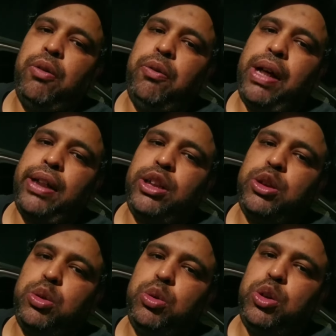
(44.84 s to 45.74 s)
Very
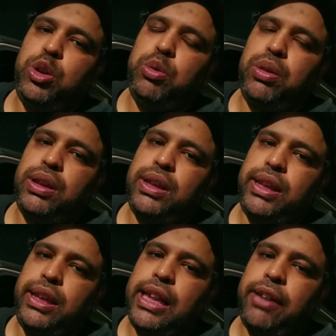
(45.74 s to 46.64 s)
soon you will
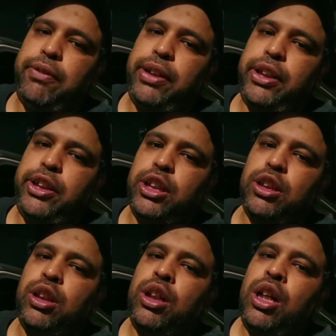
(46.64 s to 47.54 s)
see that video.
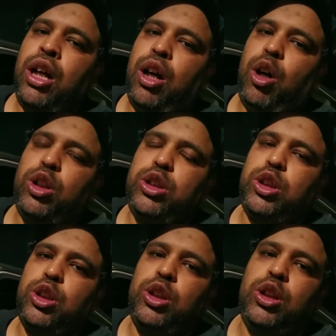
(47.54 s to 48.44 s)

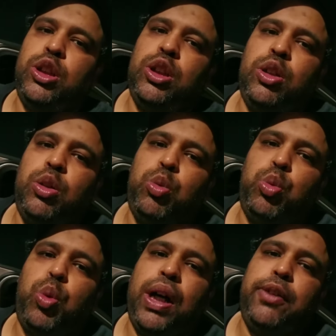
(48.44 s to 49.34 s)
Also,
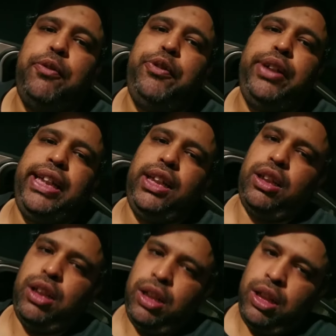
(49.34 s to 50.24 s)
1 week
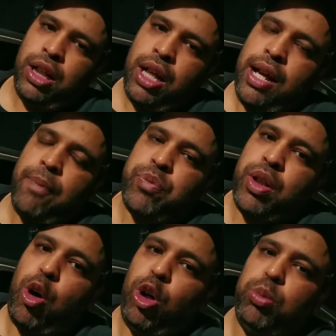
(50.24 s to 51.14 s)

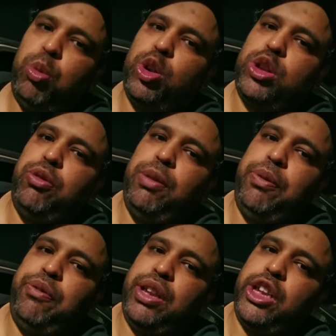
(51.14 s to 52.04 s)
almost will be
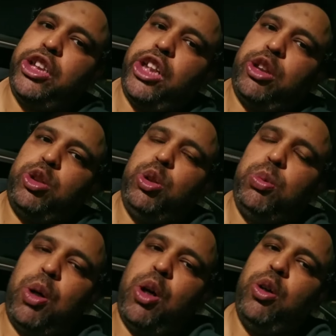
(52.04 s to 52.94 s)
finishing
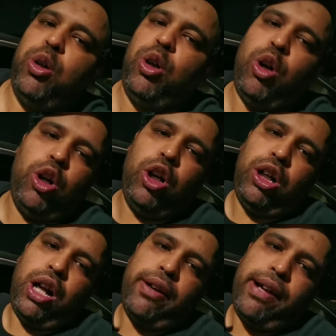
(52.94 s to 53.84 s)
tomorrow, or
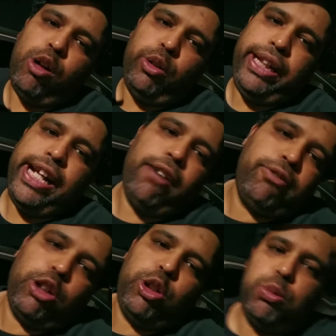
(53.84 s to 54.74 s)
around day
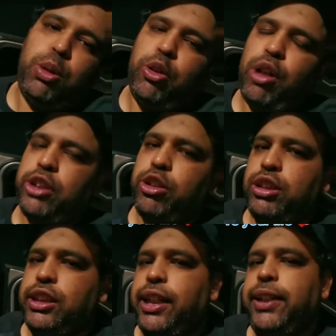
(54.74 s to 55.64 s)
after tomorrow I
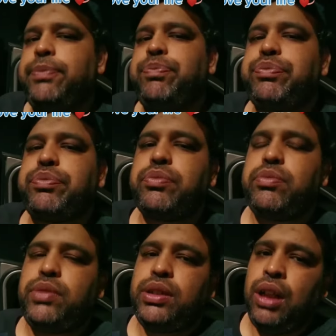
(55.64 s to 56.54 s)
should say.
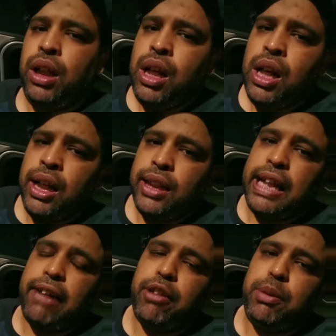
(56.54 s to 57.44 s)

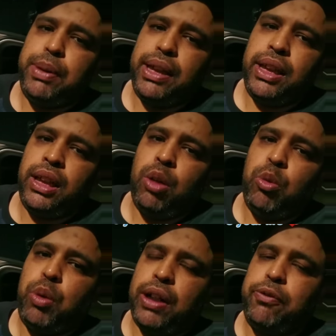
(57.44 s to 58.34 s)
That will be
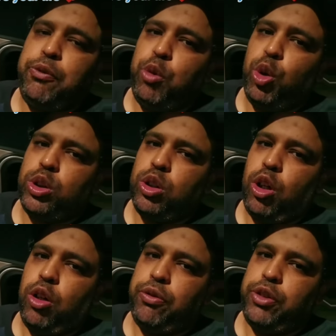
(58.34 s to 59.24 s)
1/4
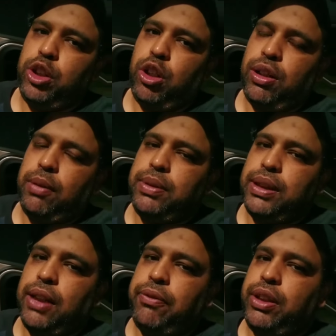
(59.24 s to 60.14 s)
of your
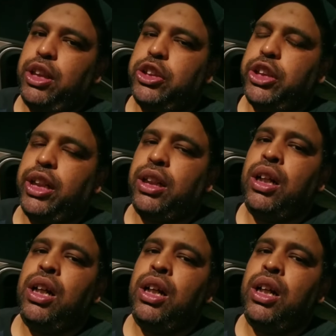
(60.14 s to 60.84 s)
Ramzan finishing,